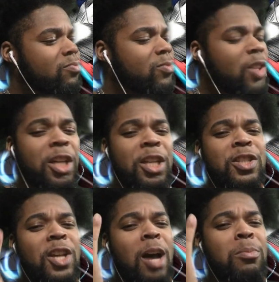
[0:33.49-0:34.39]
look at these
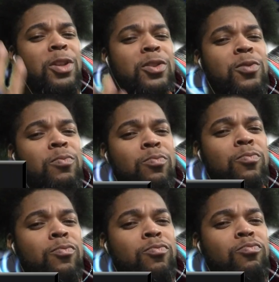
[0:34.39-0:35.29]
comments,
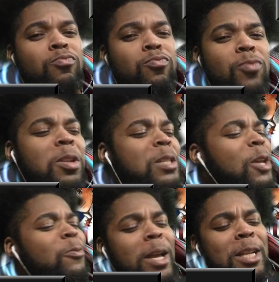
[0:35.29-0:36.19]
and let's
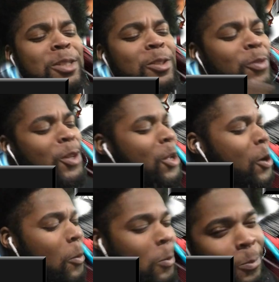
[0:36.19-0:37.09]
get right into the
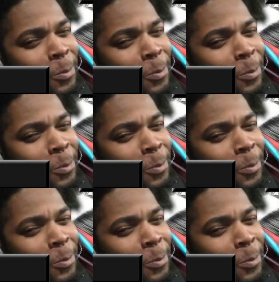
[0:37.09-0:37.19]
video,